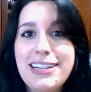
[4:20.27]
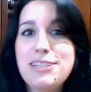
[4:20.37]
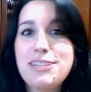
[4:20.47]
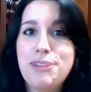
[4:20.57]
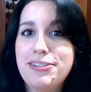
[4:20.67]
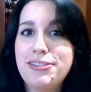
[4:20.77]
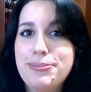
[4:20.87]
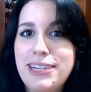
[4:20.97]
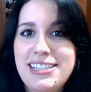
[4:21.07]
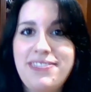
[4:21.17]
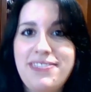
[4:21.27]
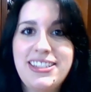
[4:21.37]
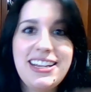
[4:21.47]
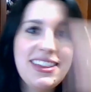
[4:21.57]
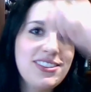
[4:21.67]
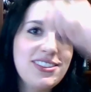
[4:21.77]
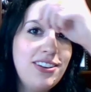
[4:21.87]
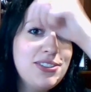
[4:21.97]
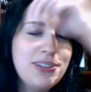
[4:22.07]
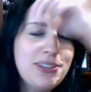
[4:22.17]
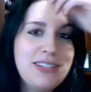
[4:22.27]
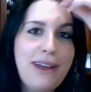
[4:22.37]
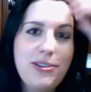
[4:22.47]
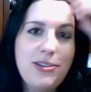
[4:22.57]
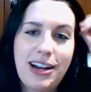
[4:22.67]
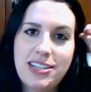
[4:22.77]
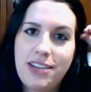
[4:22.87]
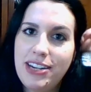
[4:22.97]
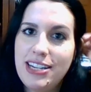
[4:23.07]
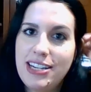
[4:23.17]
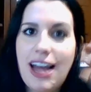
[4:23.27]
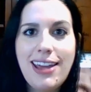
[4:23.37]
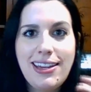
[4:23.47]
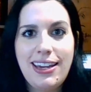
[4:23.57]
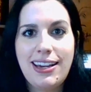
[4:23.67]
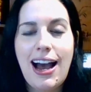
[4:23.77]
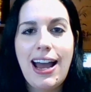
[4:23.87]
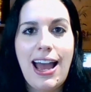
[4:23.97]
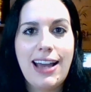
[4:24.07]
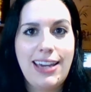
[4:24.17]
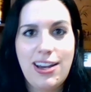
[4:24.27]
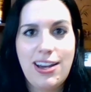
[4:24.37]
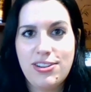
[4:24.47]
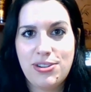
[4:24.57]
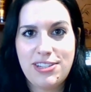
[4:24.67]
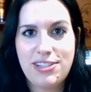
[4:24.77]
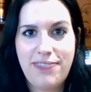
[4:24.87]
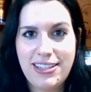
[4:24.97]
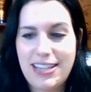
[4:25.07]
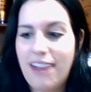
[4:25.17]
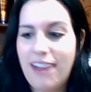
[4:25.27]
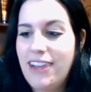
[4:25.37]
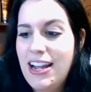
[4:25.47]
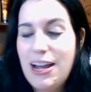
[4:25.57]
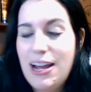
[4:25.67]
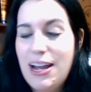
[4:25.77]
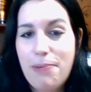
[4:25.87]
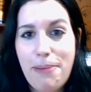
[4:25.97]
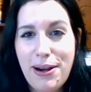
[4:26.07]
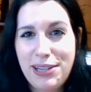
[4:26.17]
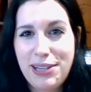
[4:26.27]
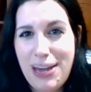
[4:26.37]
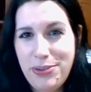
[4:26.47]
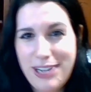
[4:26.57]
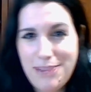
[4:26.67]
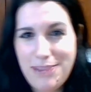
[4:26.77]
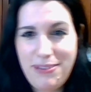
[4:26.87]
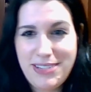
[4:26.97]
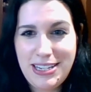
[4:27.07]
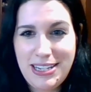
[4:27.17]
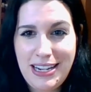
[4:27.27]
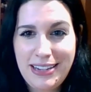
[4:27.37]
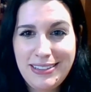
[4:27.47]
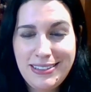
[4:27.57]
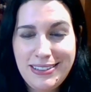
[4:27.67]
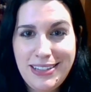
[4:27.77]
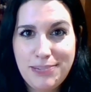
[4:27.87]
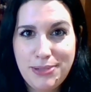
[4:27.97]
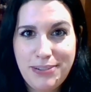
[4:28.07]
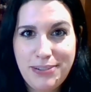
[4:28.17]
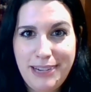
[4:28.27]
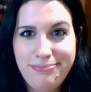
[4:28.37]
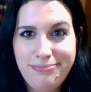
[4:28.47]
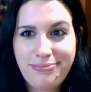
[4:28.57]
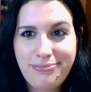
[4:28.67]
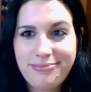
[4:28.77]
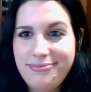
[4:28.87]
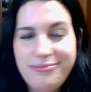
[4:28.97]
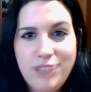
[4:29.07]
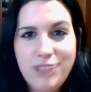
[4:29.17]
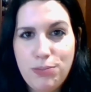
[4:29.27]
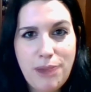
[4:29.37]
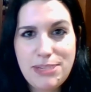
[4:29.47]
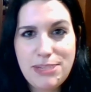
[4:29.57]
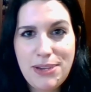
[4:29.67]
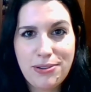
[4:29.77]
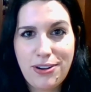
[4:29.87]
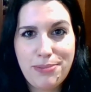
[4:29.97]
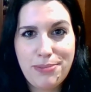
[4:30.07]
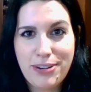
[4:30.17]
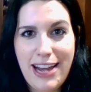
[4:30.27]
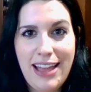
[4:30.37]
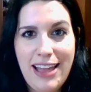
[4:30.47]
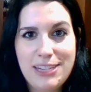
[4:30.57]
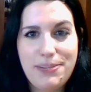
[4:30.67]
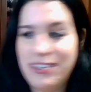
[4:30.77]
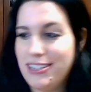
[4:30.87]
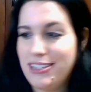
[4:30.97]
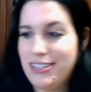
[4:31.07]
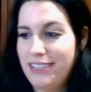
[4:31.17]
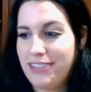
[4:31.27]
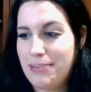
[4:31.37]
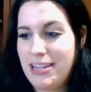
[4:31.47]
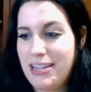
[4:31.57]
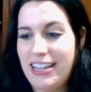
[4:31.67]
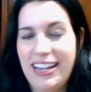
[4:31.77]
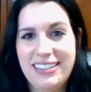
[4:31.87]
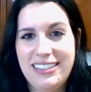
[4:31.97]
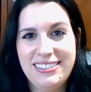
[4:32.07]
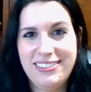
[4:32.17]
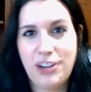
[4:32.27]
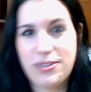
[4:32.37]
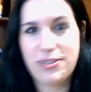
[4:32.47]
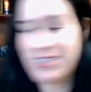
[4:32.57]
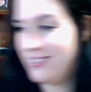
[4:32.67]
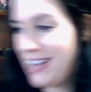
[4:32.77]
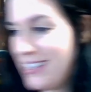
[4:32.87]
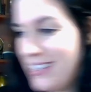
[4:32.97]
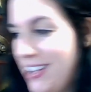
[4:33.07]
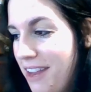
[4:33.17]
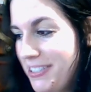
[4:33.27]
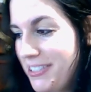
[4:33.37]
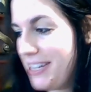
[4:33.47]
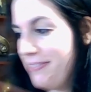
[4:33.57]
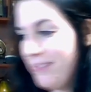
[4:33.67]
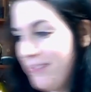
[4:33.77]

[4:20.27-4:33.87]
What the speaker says: It's a beautiful place to visit. There's all sorts of outdoor activities, hiking, kayaking, all sorts of fun stuff, but apparently I will not be visiting their brewery. You promised me Aurora Borealis, but you're delivering me like gross, nasty coffee stuff.